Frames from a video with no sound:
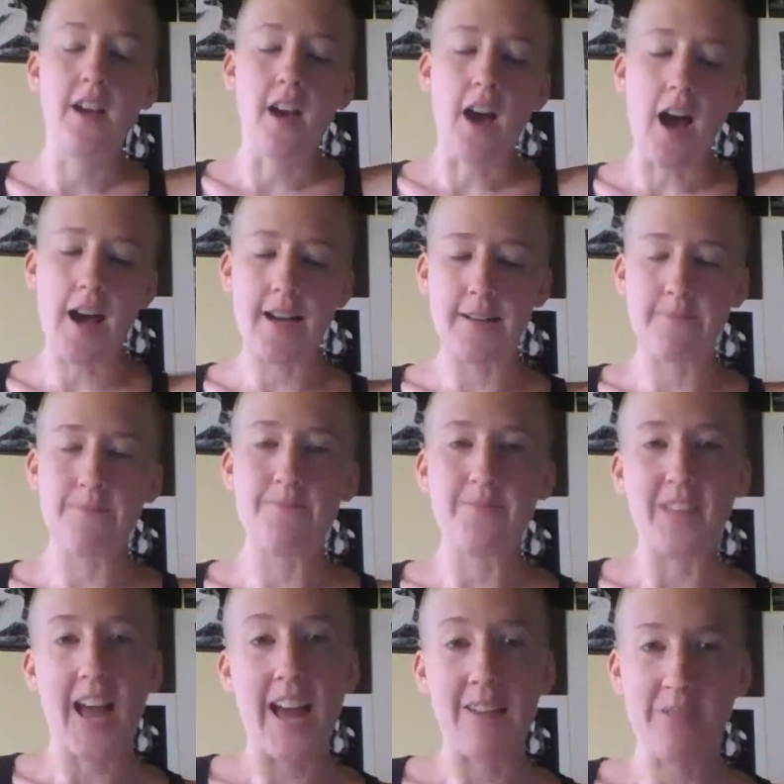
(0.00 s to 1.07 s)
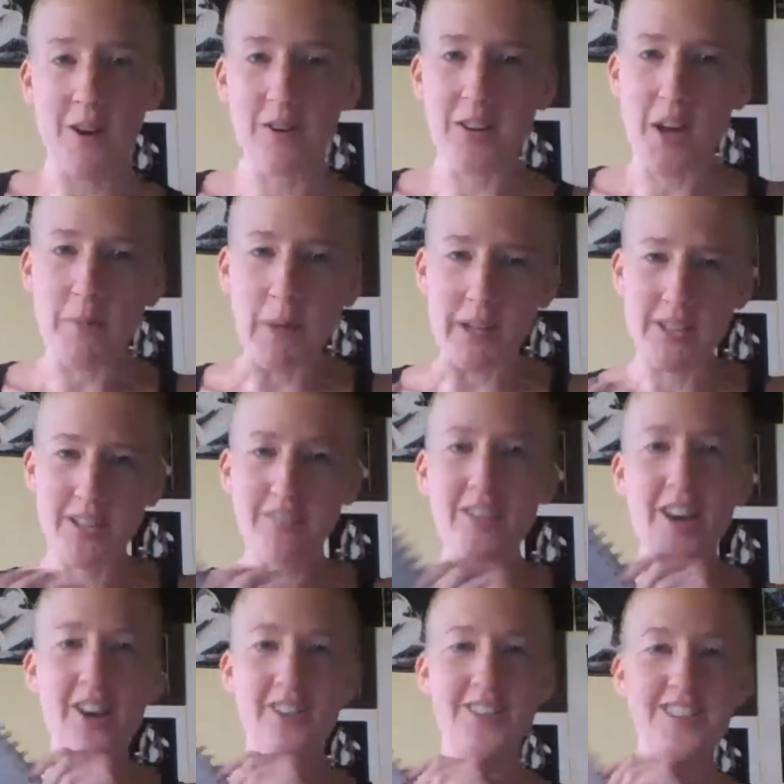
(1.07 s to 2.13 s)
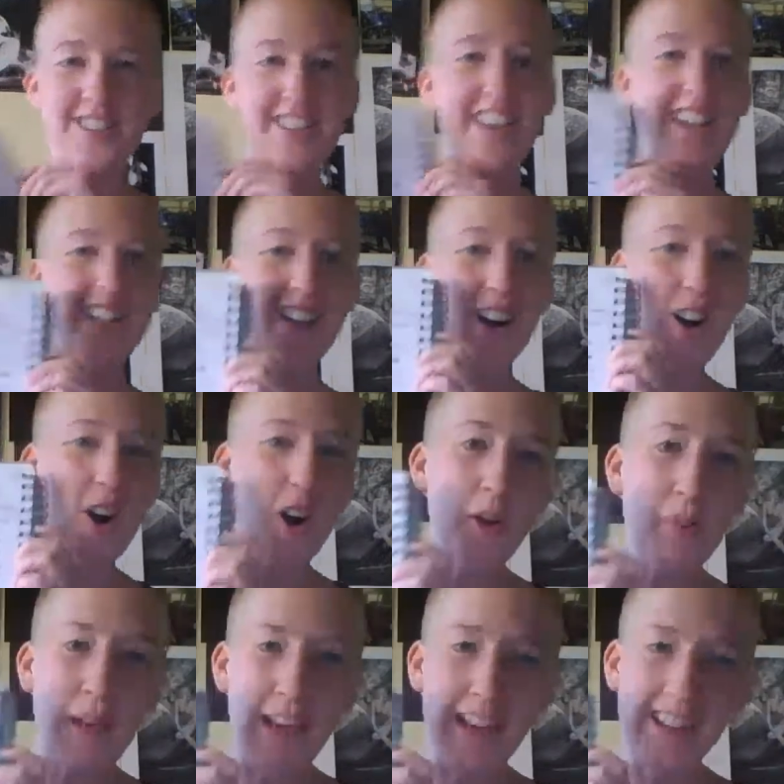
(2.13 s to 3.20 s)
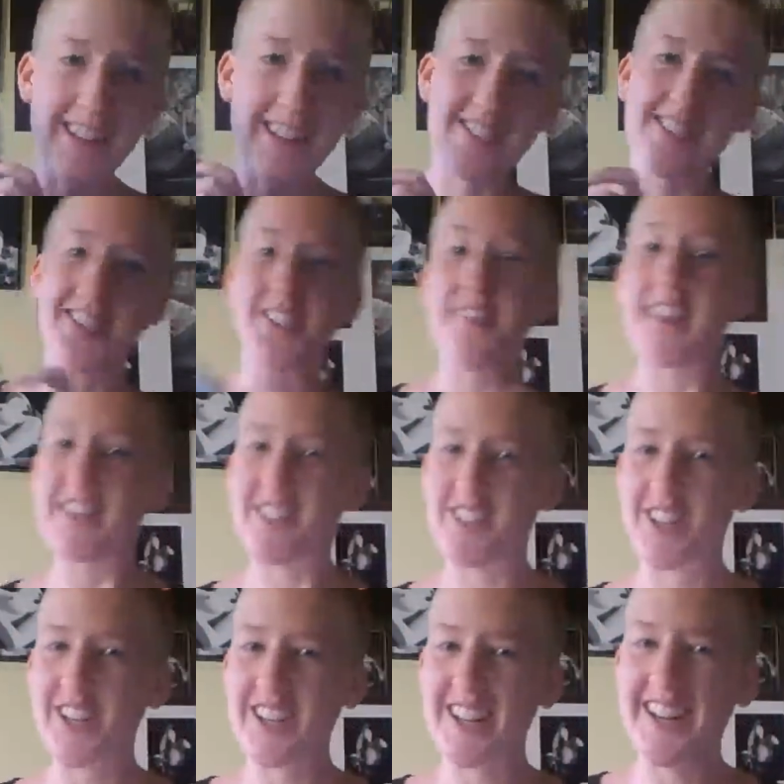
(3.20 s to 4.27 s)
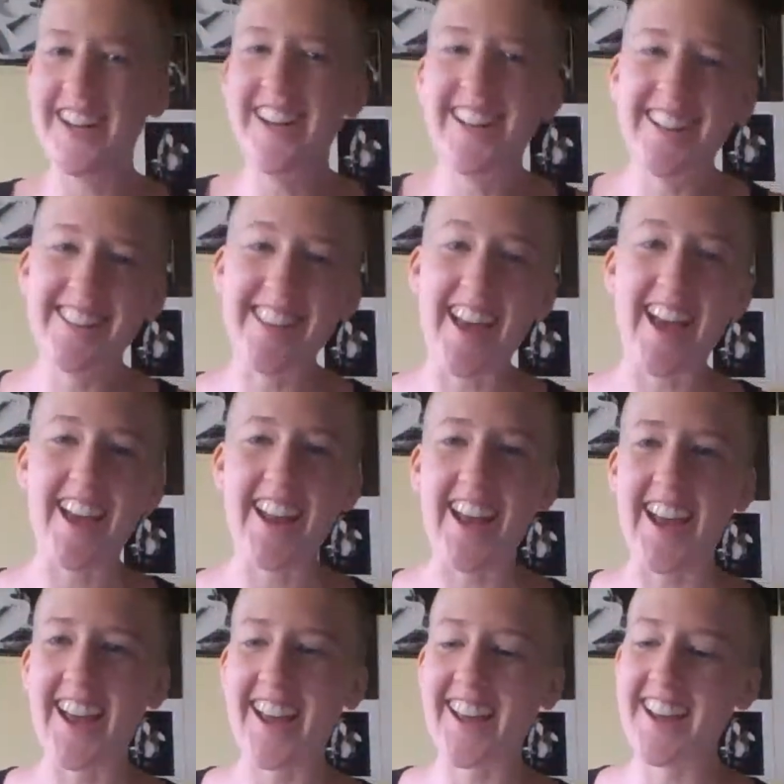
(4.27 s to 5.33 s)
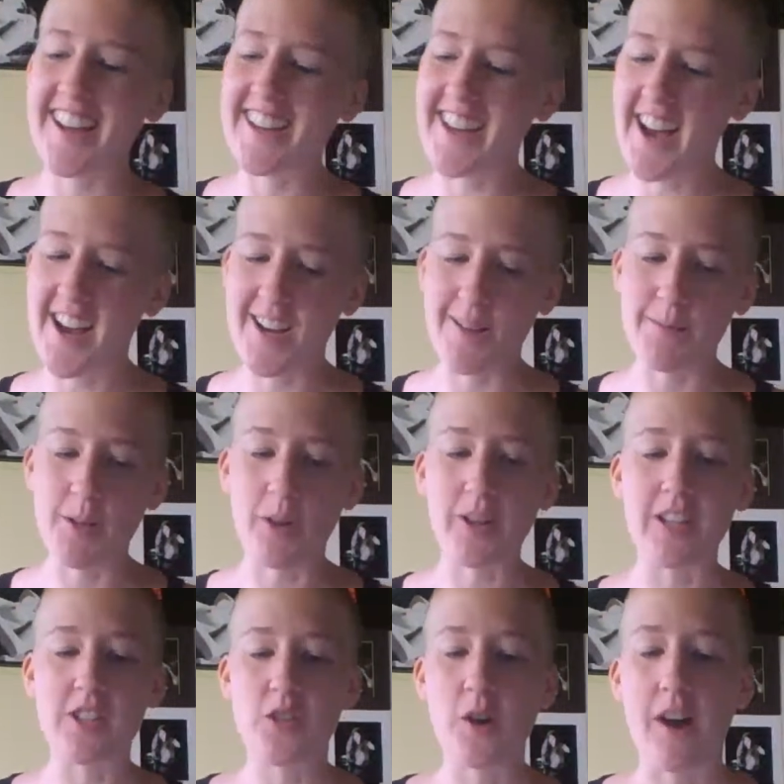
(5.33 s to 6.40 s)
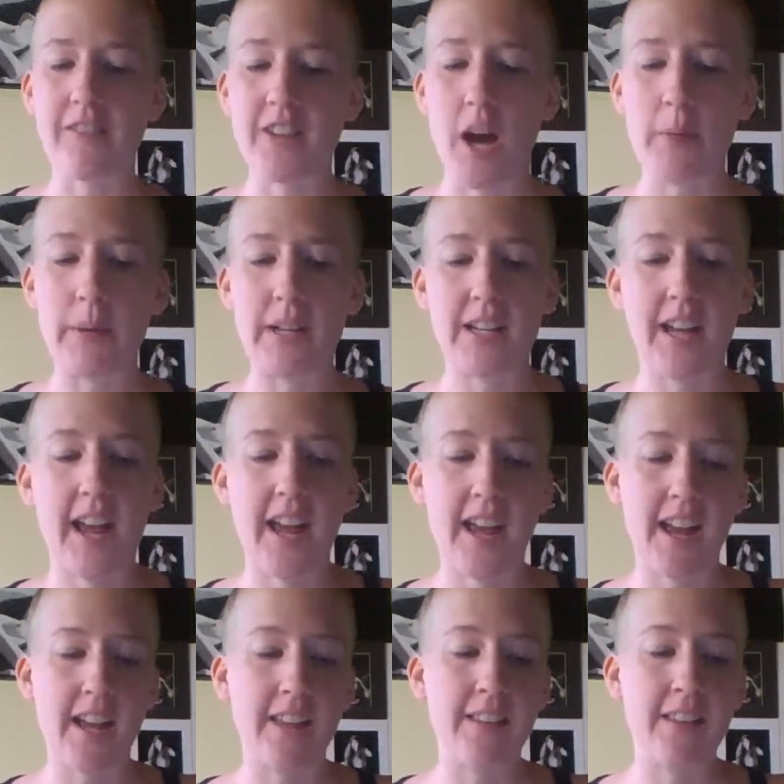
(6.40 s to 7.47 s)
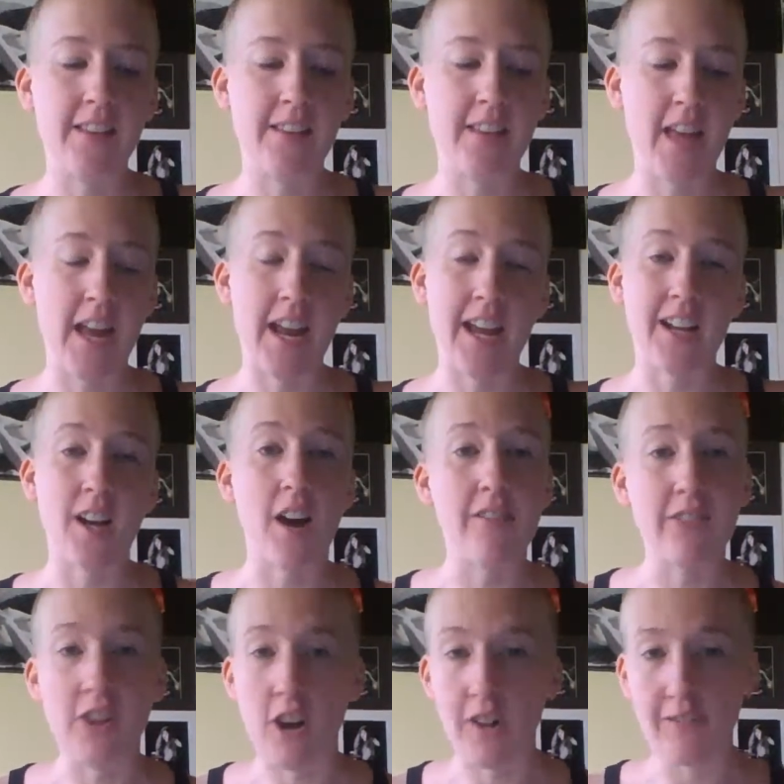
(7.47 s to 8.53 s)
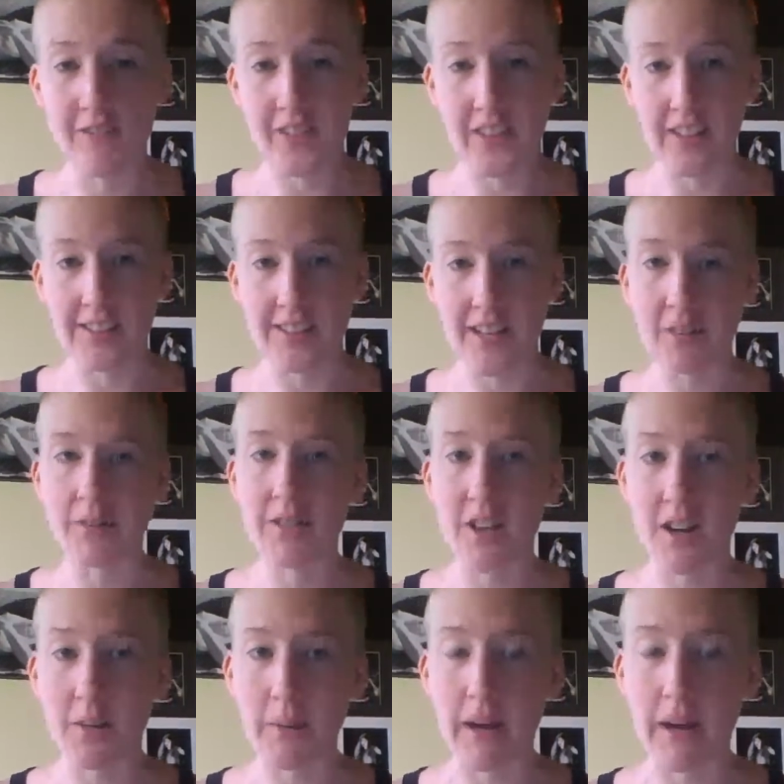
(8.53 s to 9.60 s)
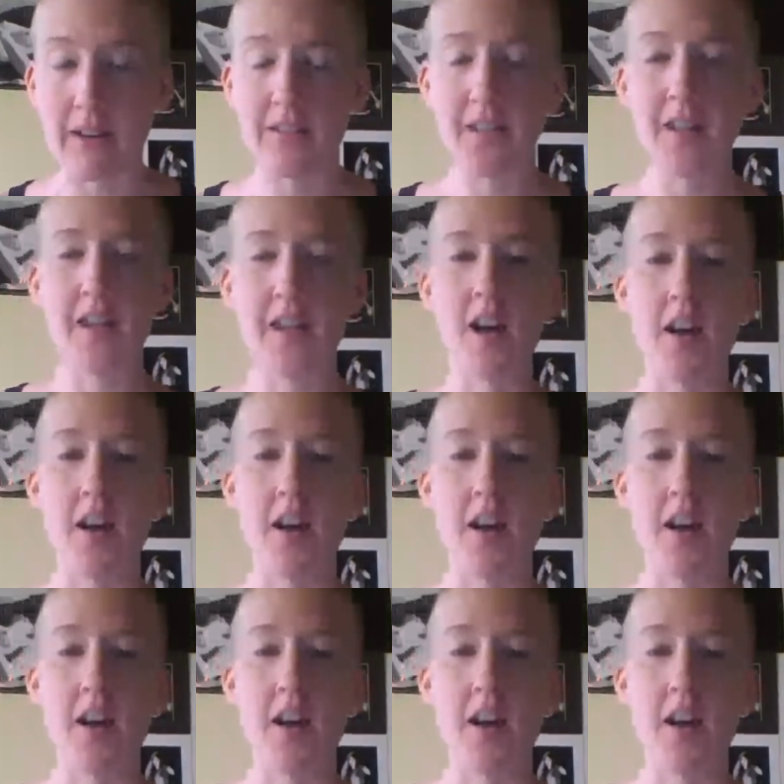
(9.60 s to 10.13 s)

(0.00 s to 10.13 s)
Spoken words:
I wrote a bunch of notes, like a whole page, just to make sure that I don't get too off topic and that I cover all the things that I want to talk about.